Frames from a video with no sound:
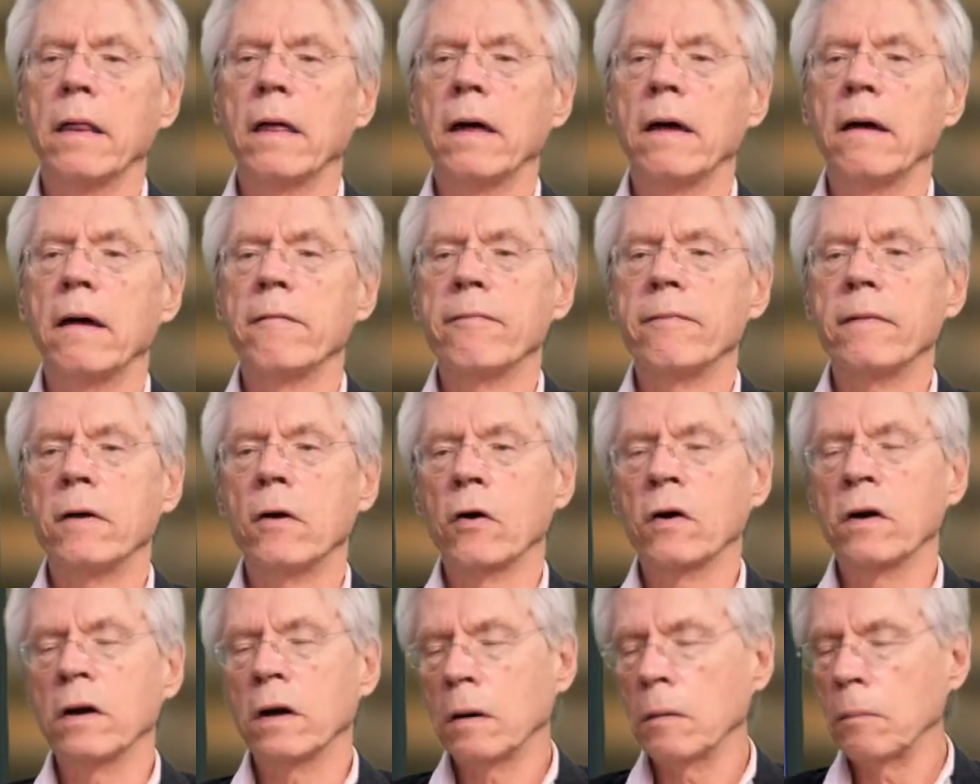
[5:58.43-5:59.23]
if you're
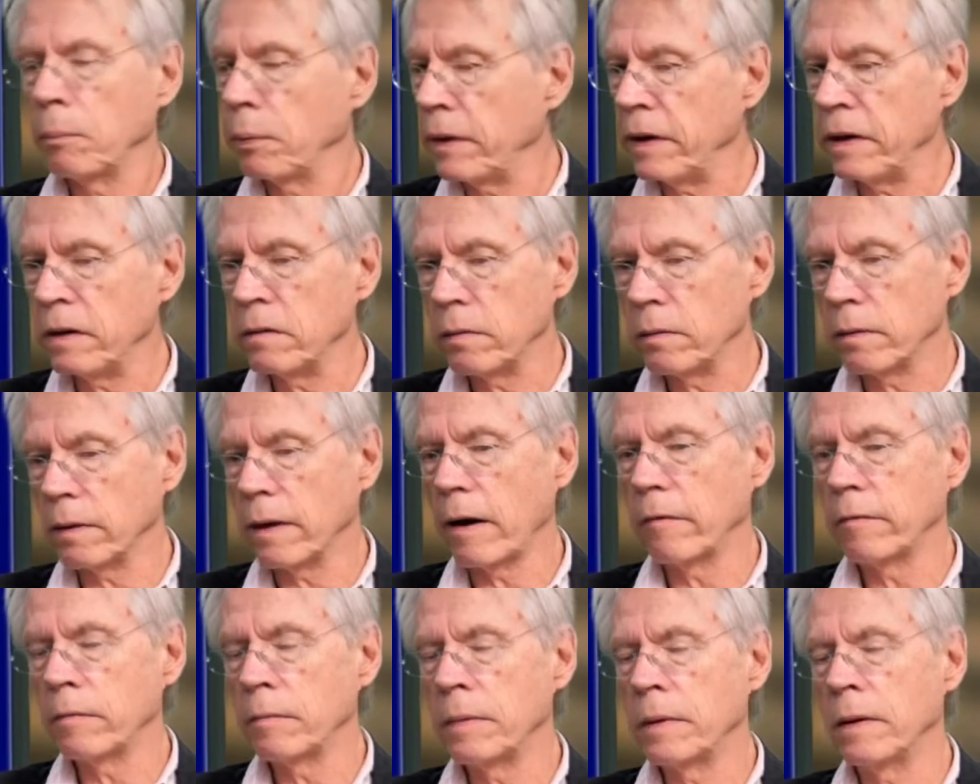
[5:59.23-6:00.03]
going to complain to the
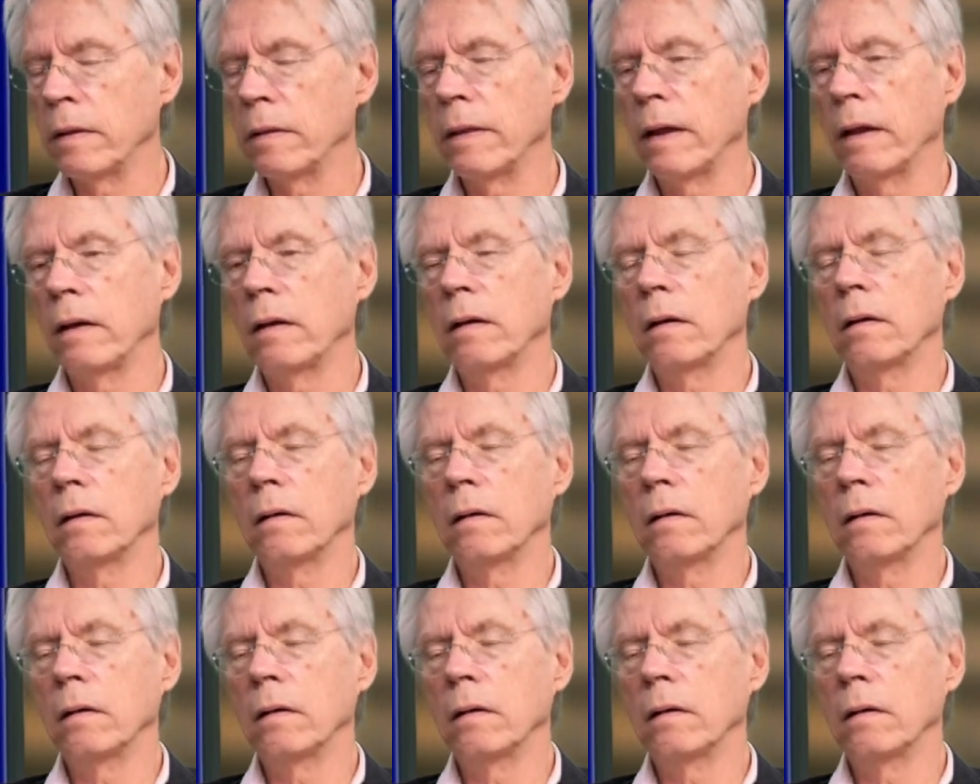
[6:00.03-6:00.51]
government that